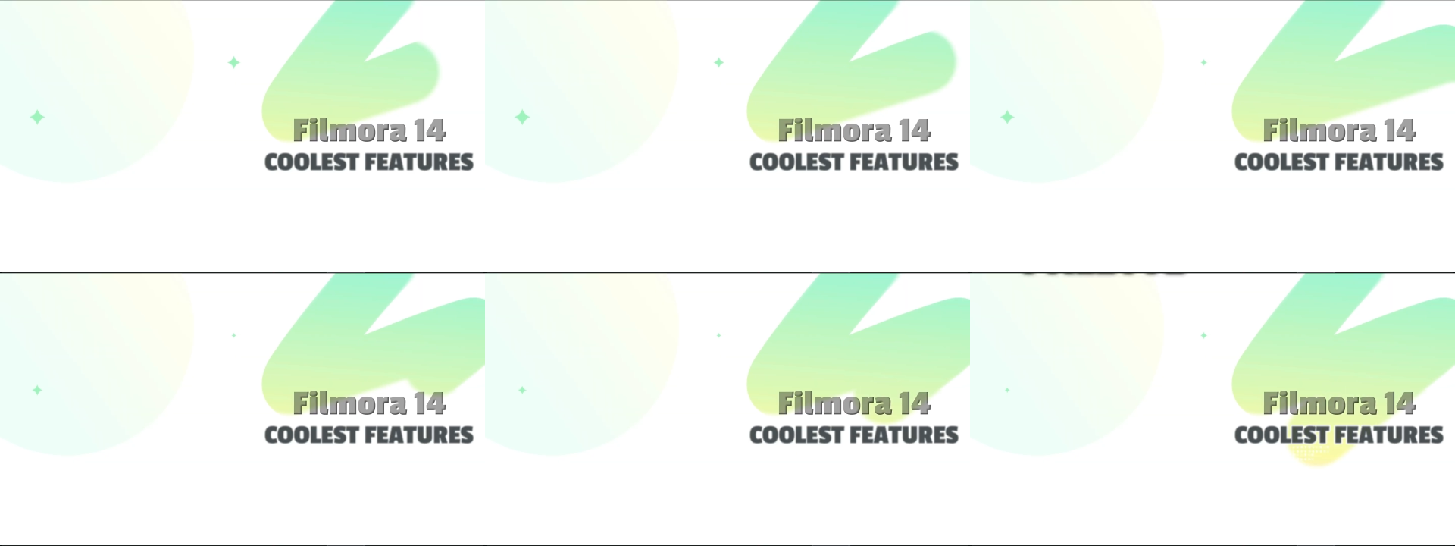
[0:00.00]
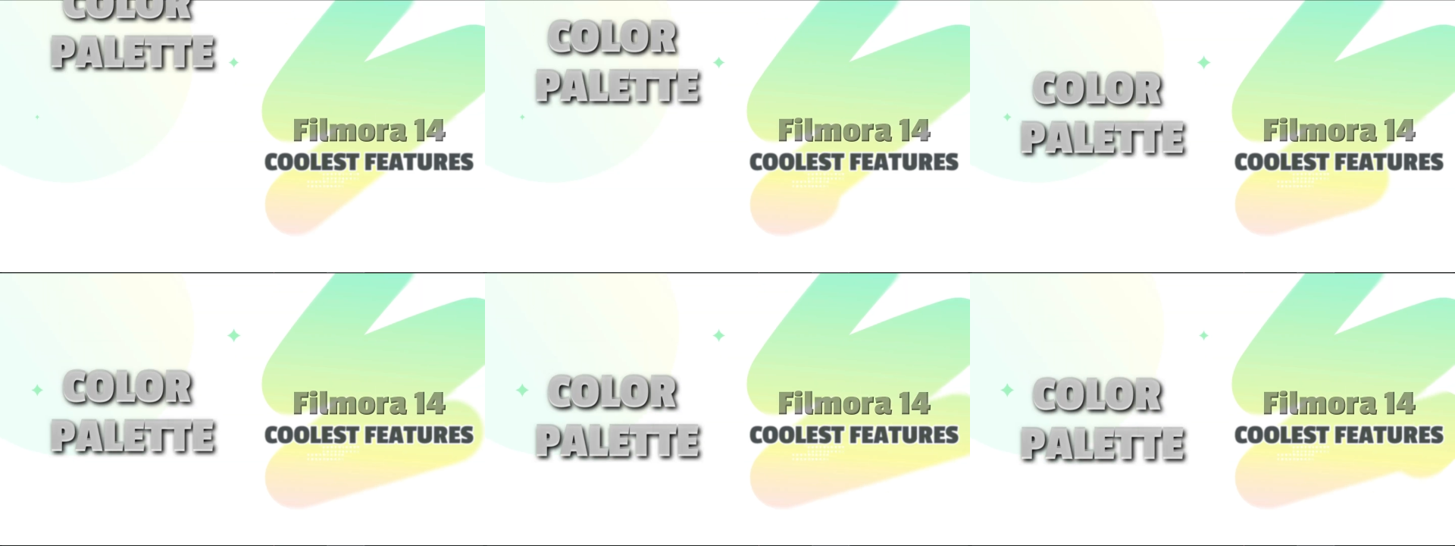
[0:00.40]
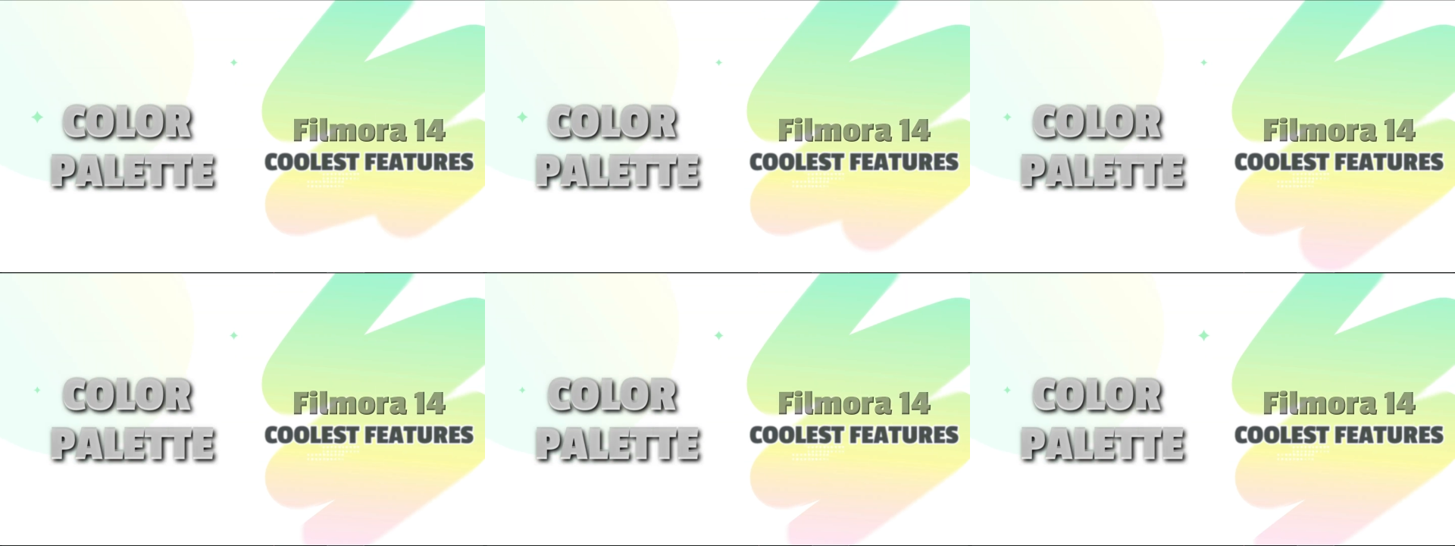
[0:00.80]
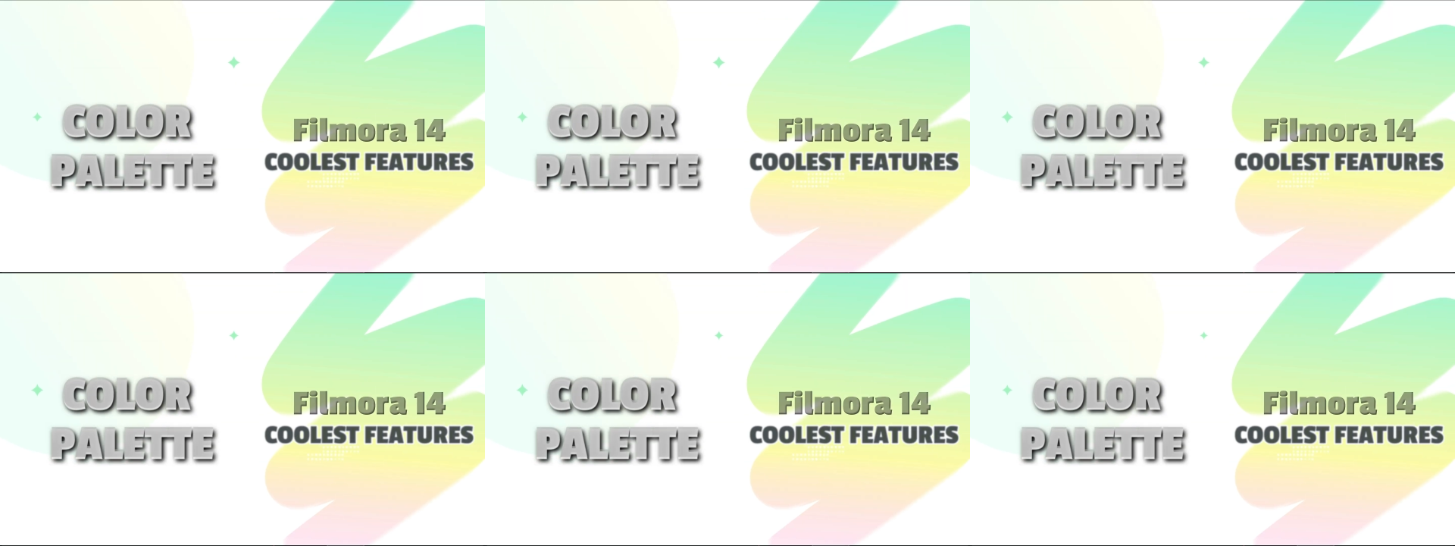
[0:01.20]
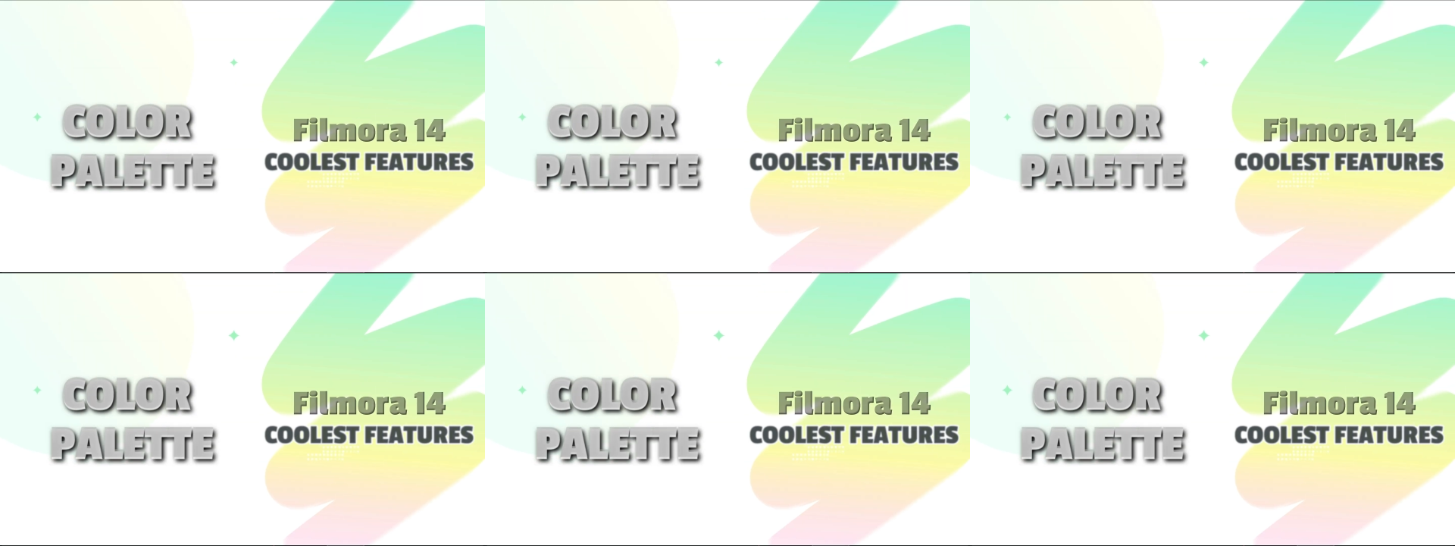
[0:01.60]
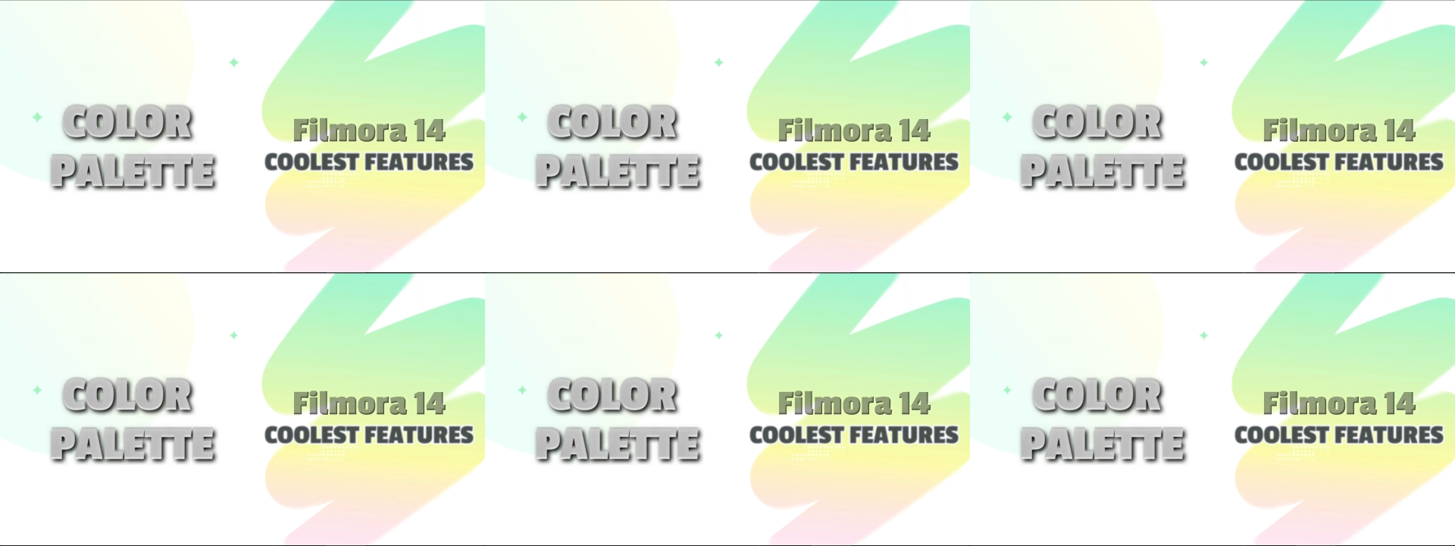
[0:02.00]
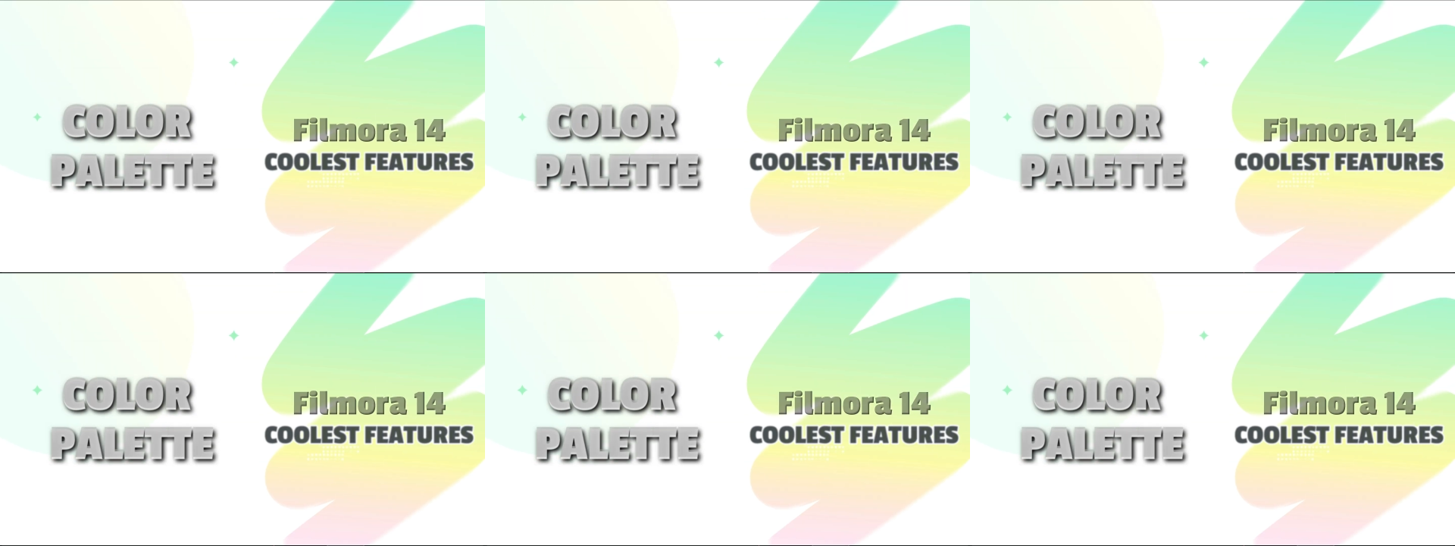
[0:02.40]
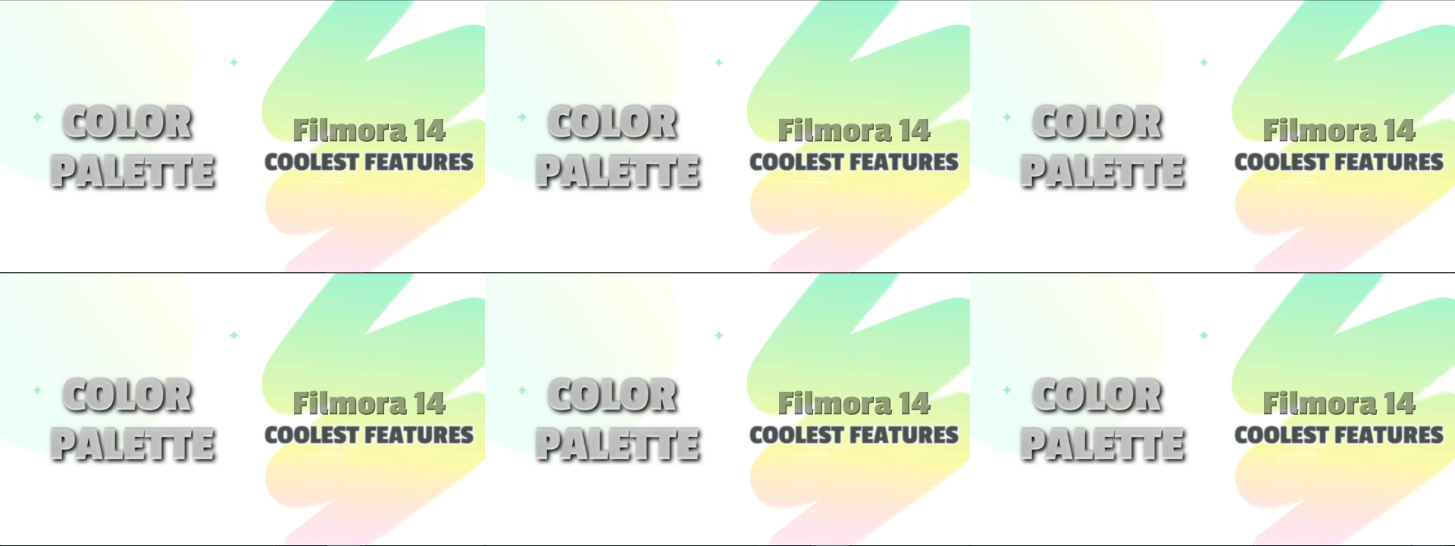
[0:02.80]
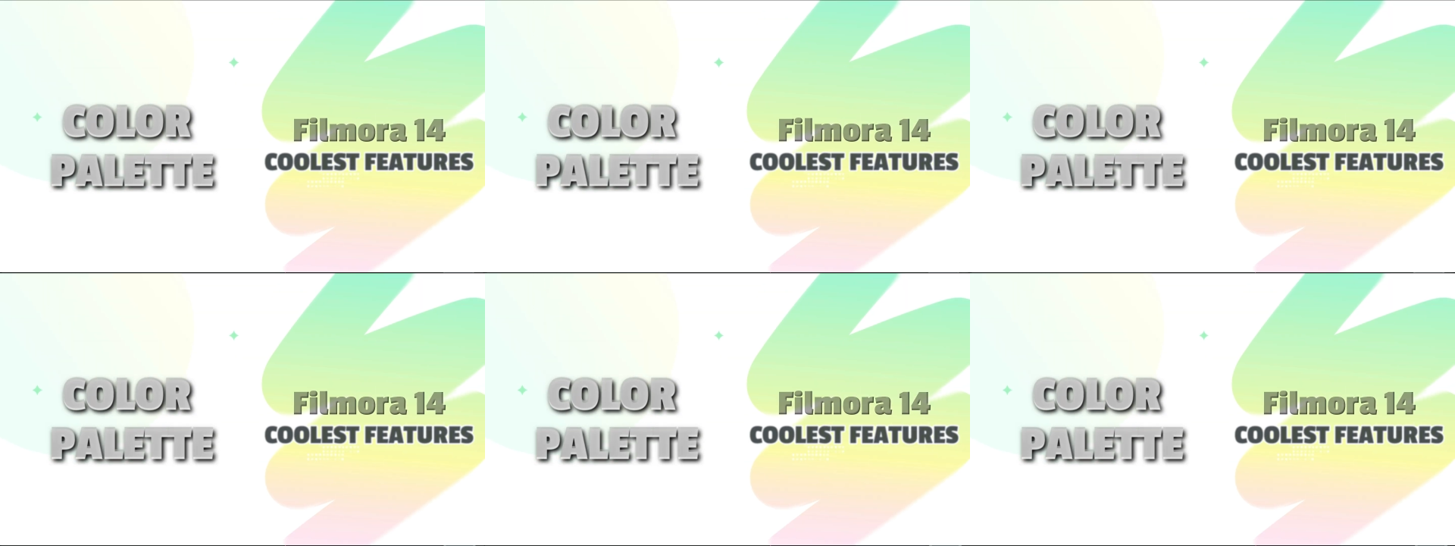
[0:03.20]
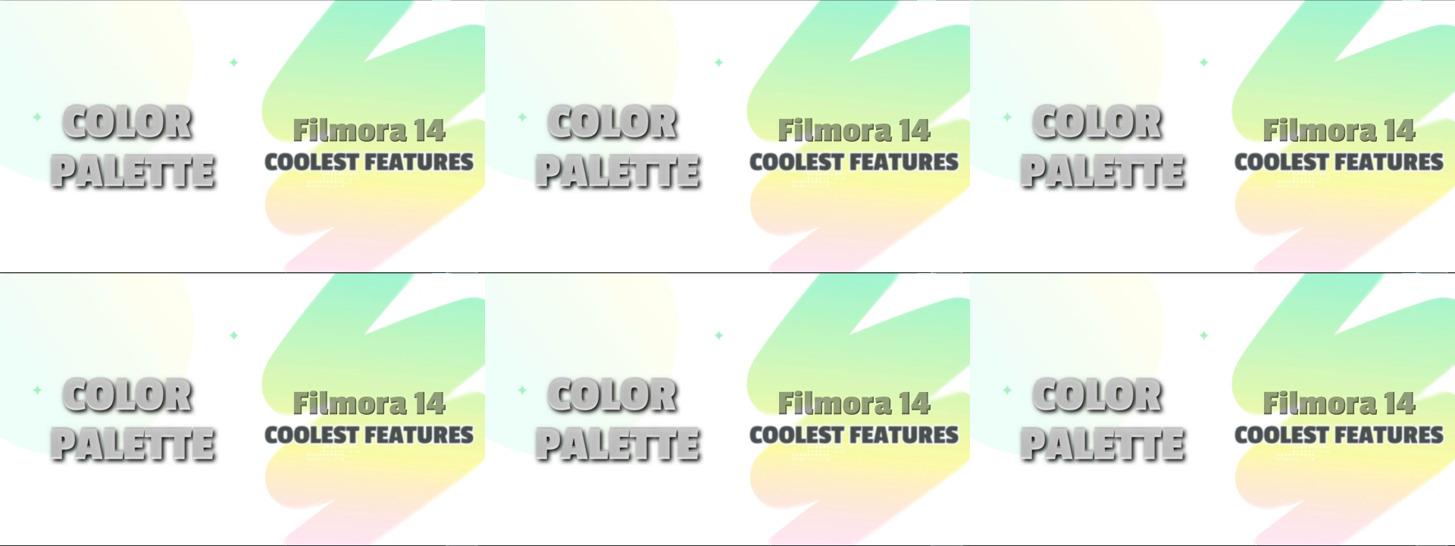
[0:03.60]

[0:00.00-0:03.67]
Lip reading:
(no speaker visible)